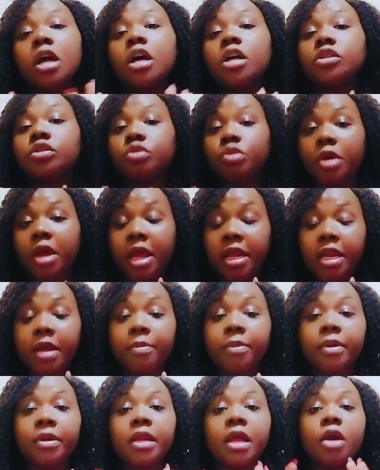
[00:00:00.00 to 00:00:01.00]
to
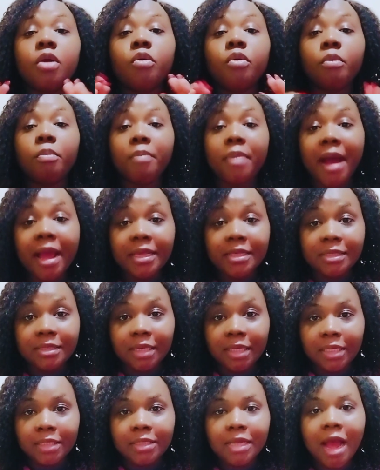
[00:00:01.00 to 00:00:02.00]
anybody who buys
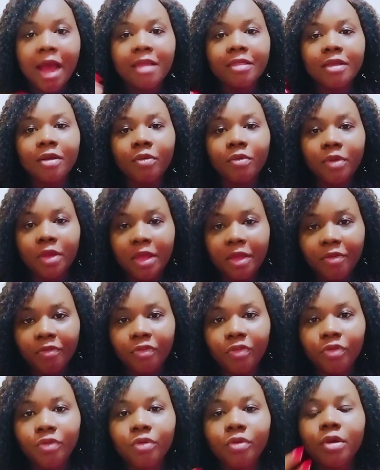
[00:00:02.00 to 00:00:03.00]
it, and they will give
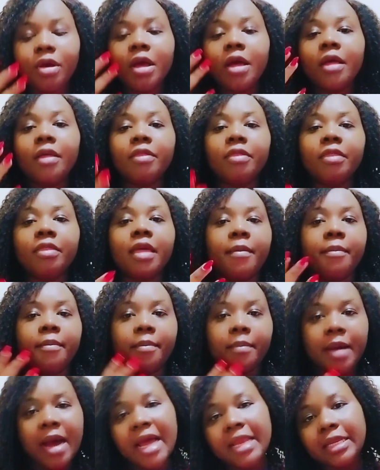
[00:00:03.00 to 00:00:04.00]
you the
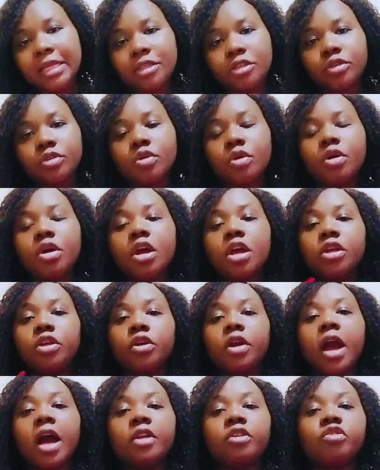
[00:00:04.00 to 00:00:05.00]
money. So you
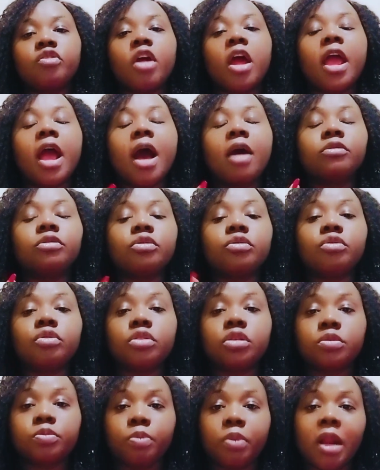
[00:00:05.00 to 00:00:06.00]
can try out those
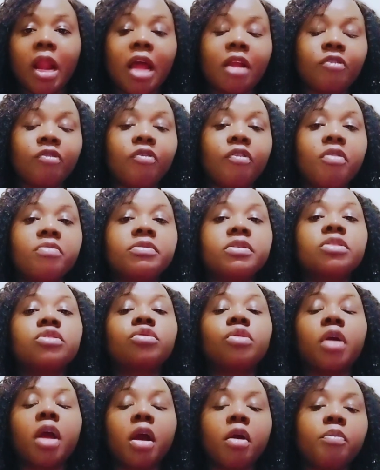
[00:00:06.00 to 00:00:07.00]
platforms to
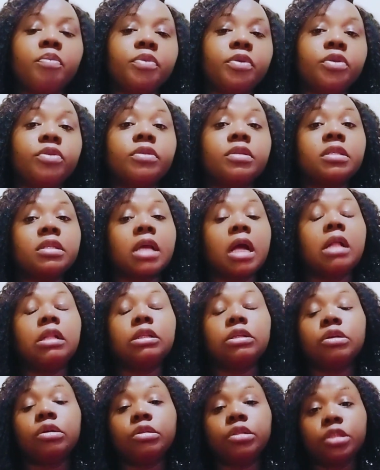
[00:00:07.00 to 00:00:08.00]
help you sell
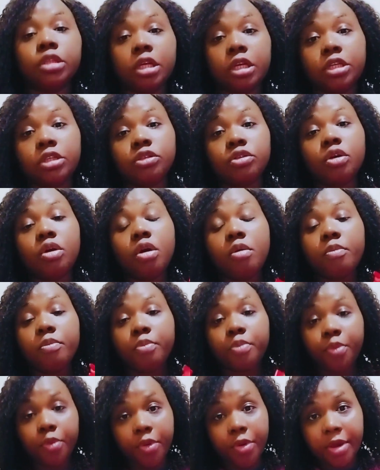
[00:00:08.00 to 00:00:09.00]
your digital
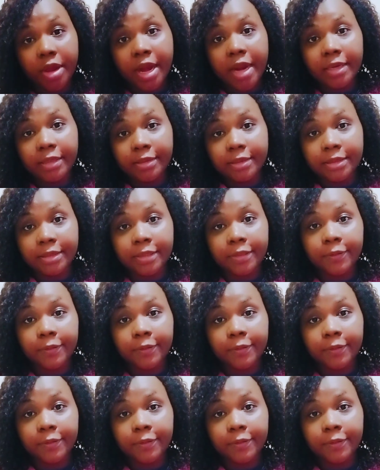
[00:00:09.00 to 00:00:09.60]
product.